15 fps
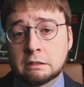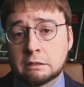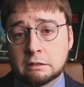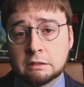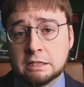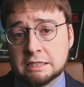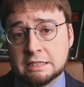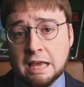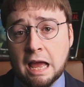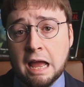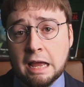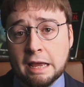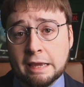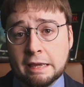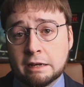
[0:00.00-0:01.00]

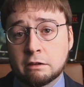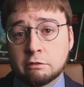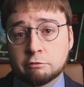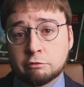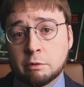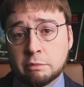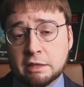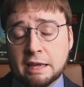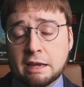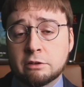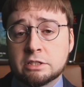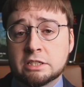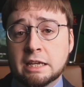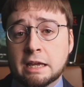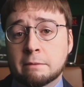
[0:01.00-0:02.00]
design from the
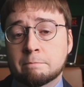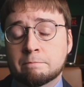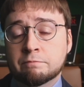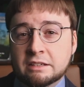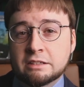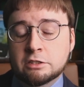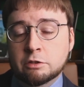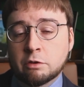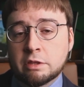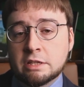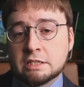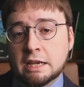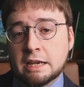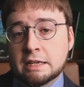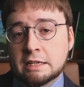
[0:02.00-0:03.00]
outset. So
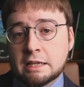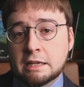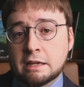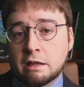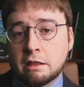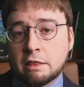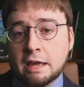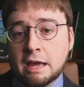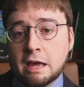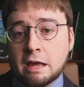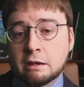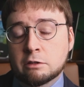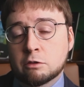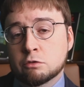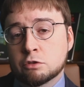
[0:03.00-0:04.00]
this idea
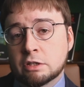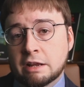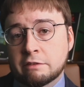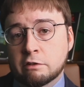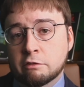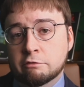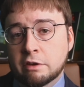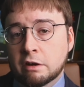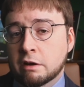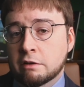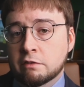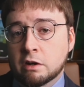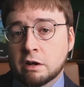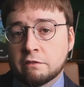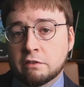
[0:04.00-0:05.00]
that you should have a
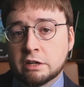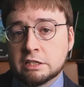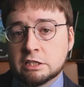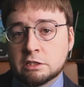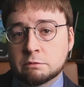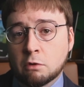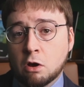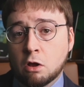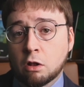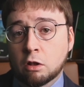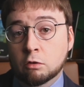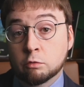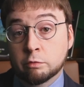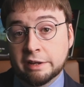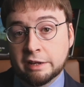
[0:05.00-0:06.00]
very
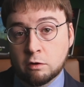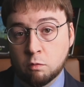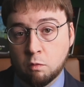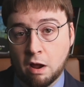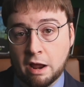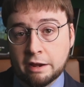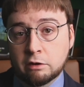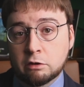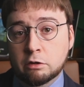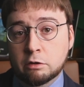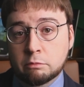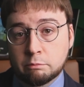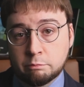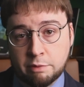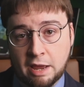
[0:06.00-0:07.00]
small required
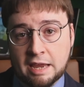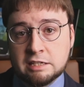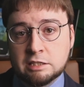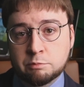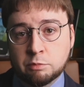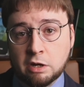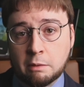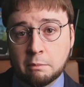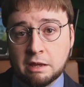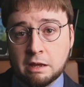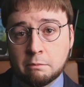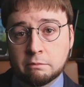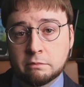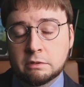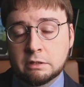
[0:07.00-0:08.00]
base
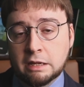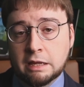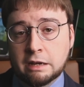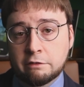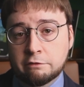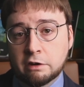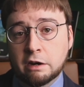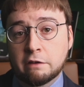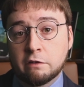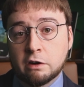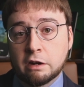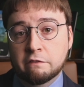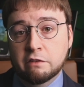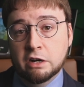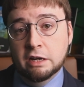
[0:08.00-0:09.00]
premium and a
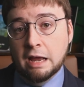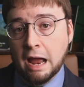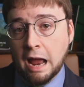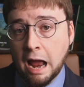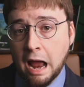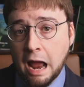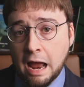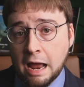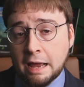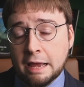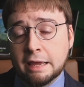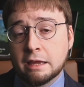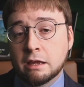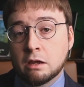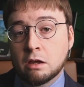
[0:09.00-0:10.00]
very
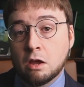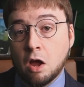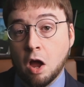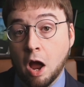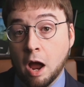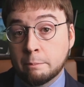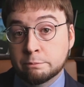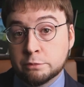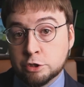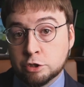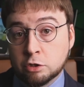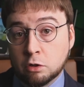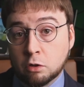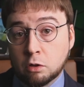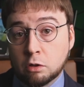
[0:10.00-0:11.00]
high
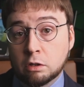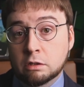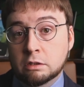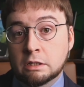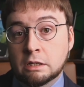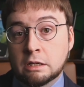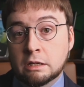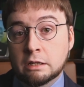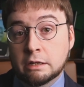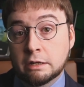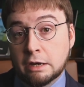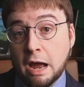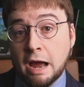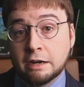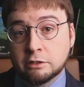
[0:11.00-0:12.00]
optional
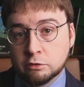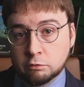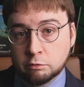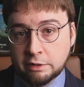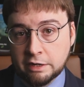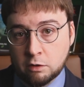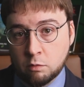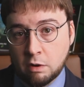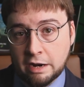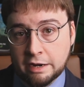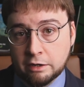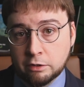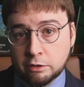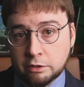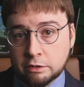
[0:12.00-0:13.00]
not
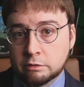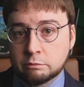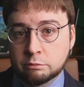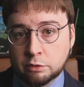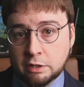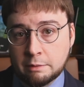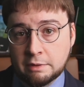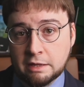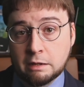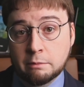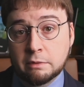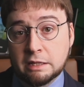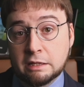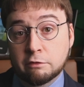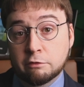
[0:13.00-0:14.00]
required premium
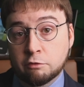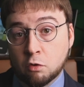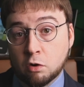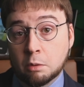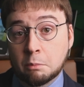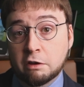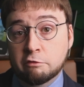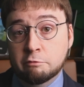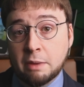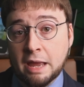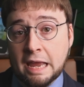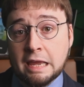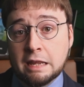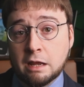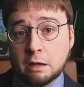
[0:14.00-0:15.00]
in the form of
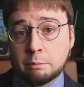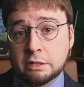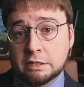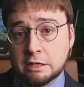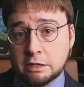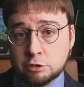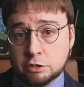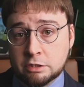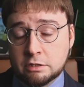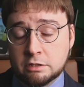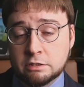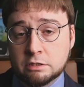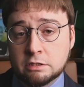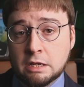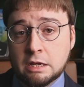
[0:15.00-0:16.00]
paid up additions.